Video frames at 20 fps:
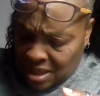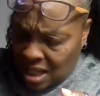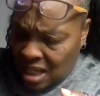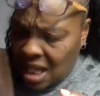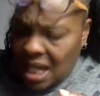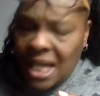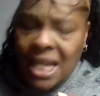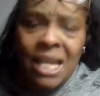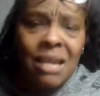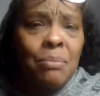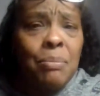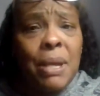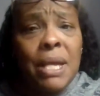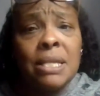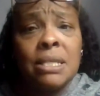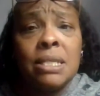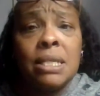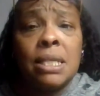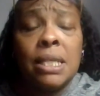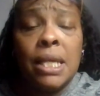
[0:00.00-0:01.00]
and he
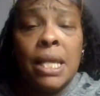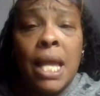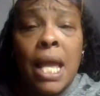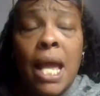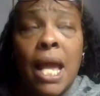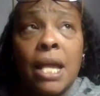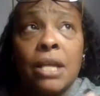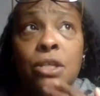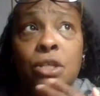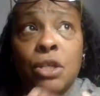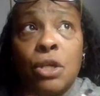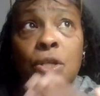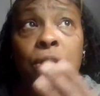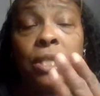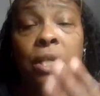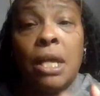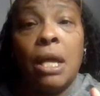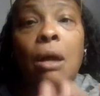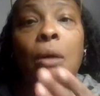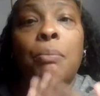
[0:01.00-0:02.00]
basically asked her to
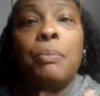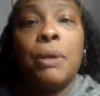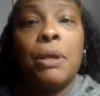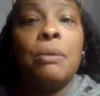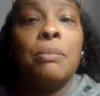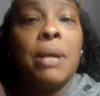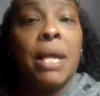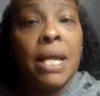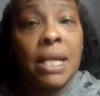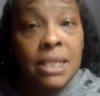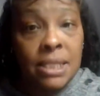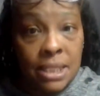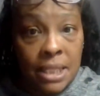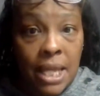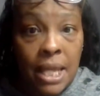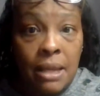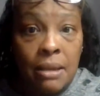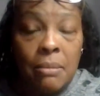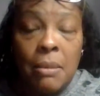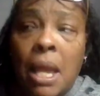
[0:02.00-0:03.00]
help him escape.